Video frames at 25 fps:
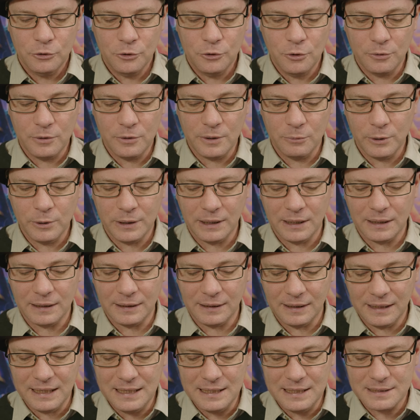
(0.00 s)
You will at
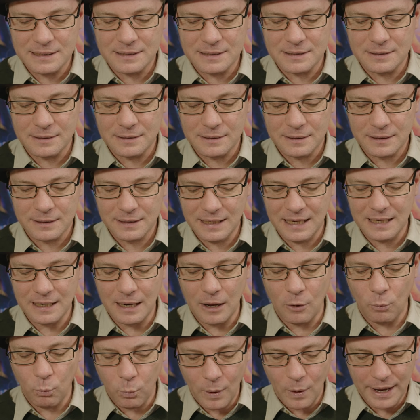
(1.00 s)
least get
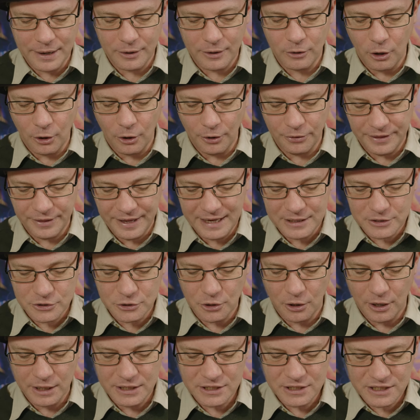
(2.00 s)
a 1 on that
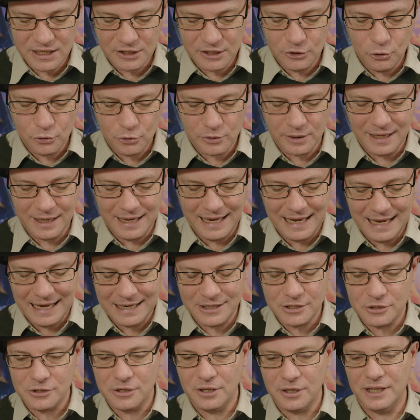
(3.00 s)
dice that you can
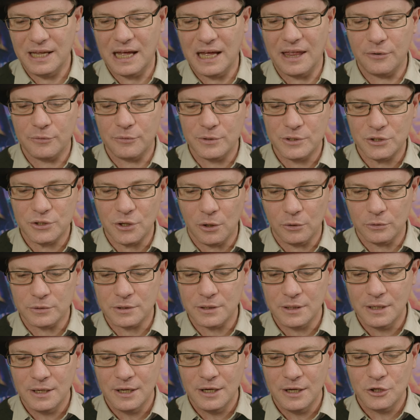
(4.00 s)
add to the other
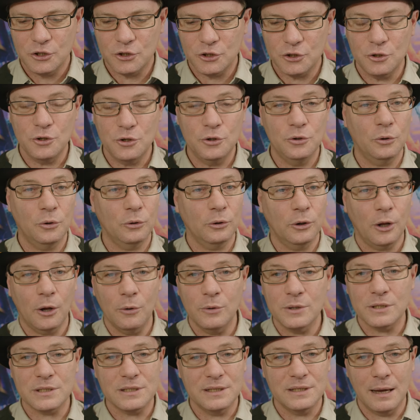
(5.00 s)
result. So your
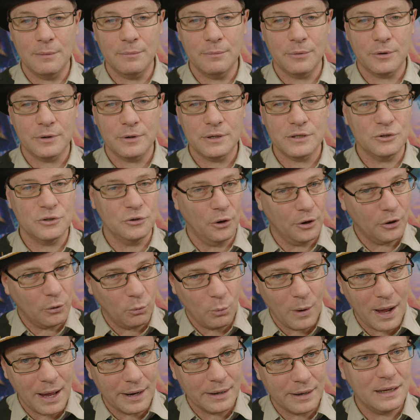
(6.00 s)
lowest number is not a
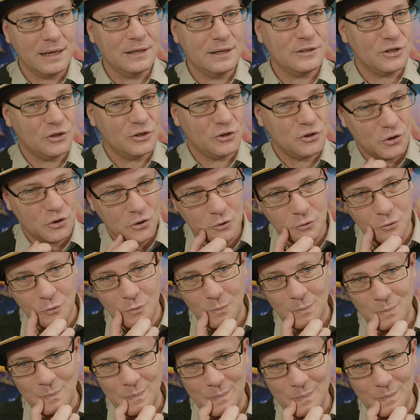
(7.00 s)
1, it's a 2.